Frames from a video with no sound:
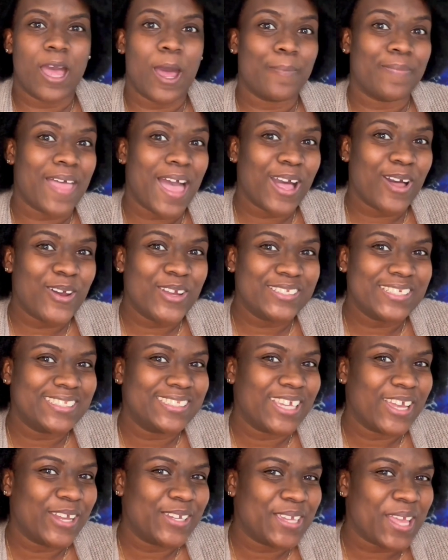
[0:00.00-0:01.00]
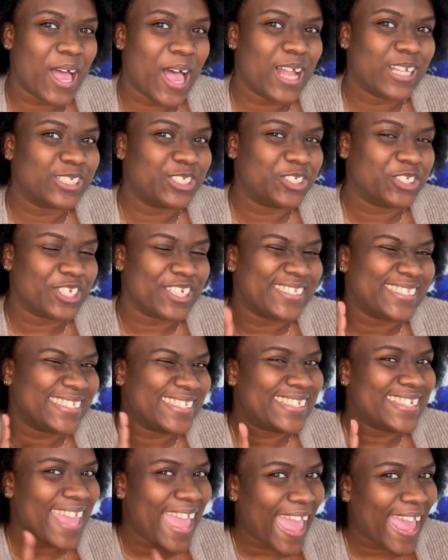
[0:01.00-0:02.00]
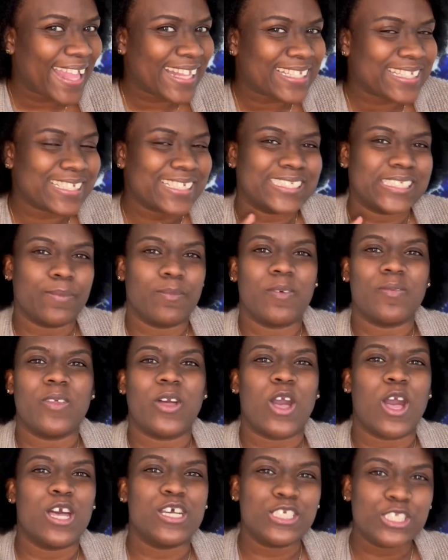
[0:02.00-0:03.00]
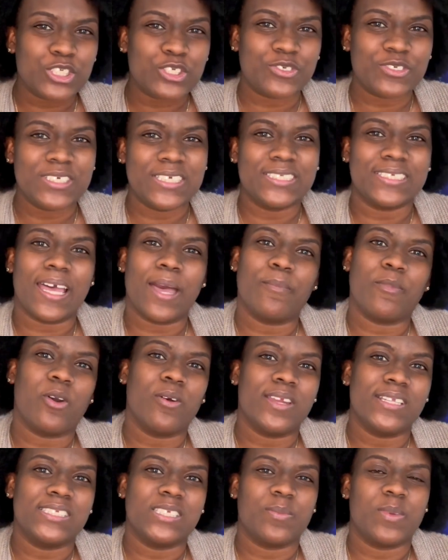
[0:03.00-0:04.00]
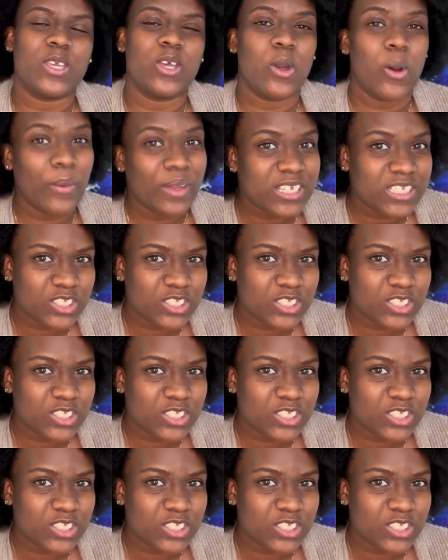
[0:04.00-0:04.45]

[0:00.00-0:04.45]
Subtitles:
I'm not going to tell y'all just yet some of the countries I'm going to be going